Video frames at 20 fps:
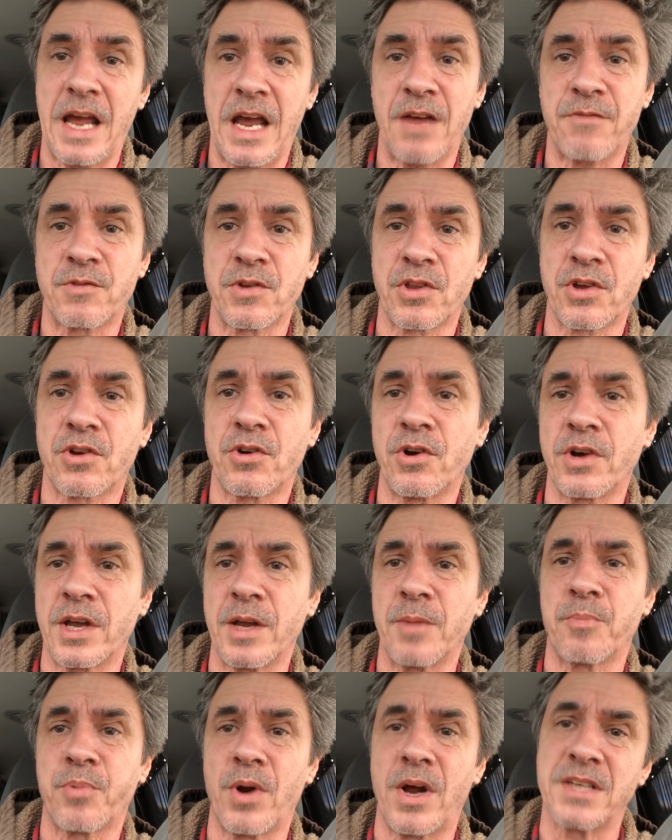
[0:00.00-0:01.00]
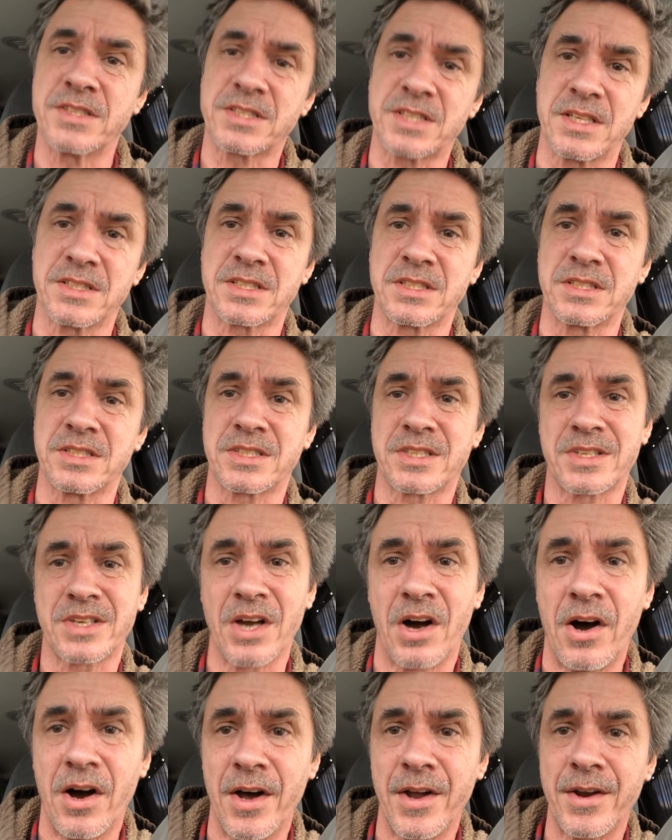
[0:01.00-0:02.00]
after the cooking process is
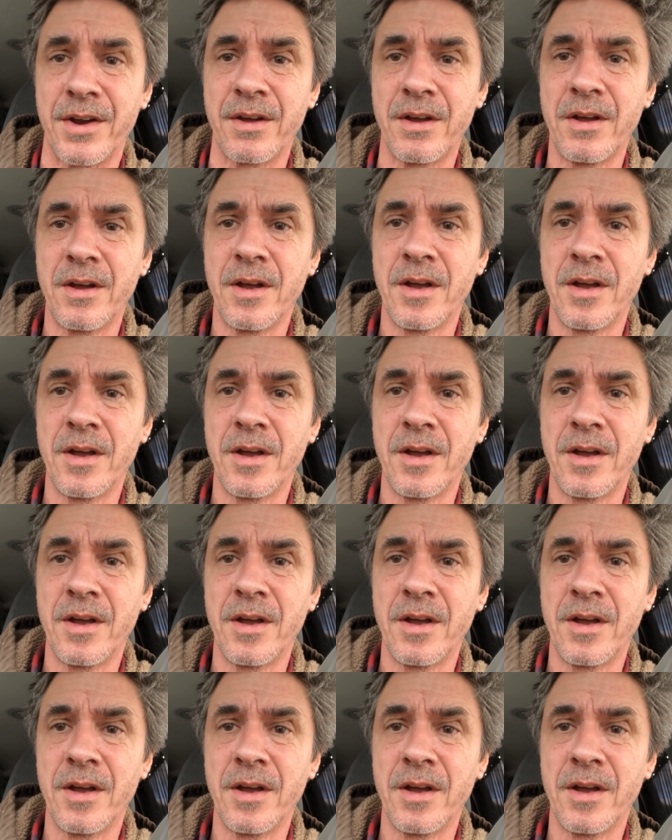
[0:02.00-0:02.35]
done,